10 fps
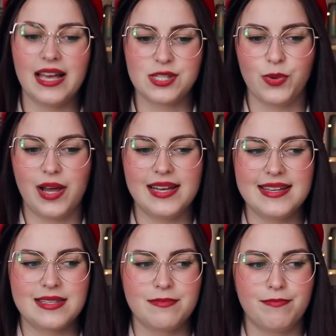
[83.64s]
As well
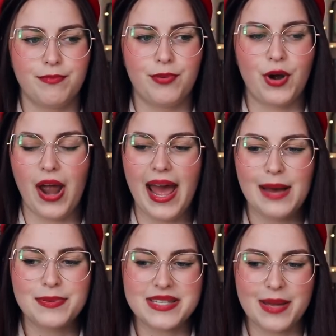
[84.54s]
as
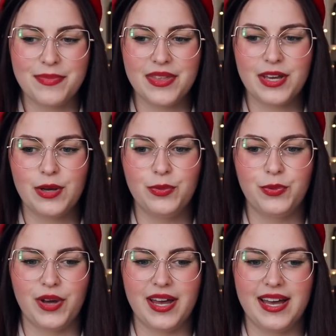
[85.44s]
perhaps
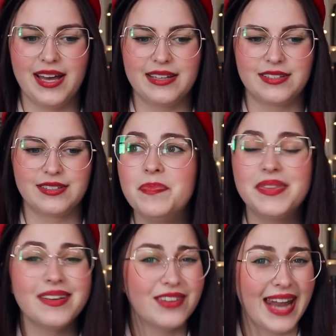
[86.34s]
something with
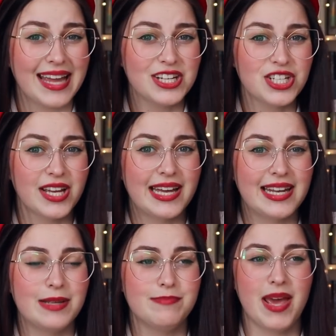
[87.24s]

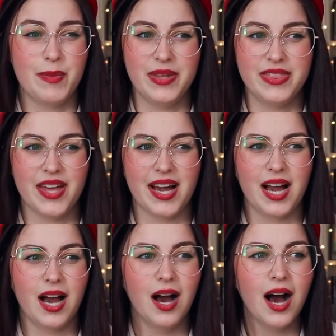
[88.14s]
divination, maybe the
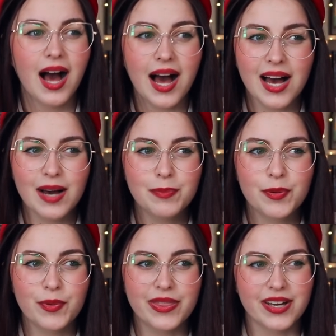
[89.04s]
cup
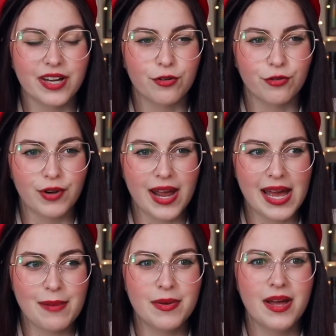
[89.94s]
with the
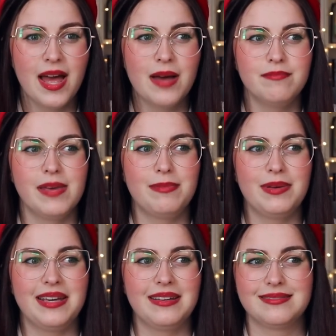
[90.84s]
grim,
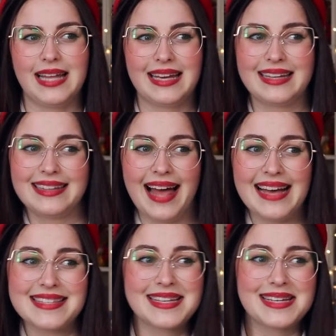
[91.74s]
maybe like
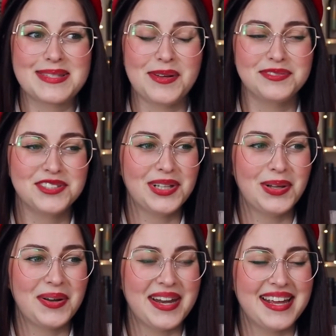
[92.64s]
glasses of
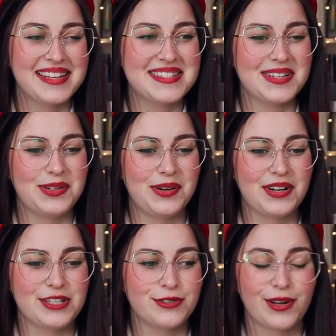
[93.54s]
Trelawney's
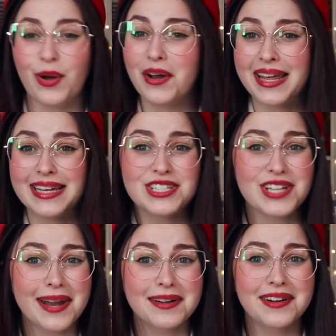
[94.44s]
or Trelawney in
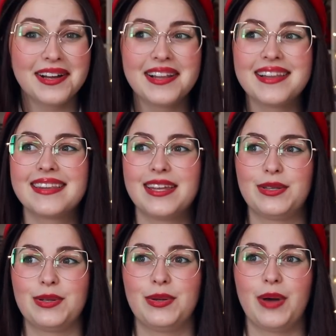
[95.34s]
general. They
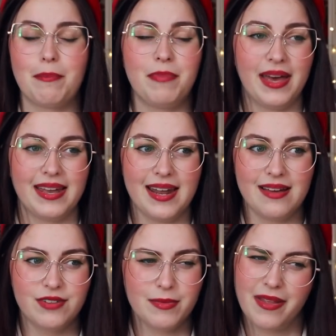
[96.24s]
do a pin
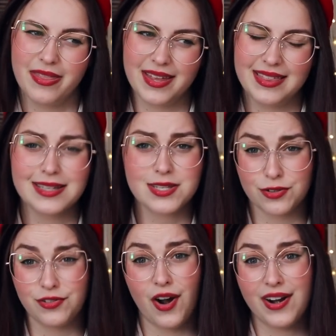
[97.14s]
every month, I think,
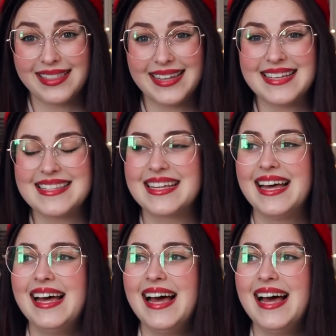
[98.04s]
so far at least.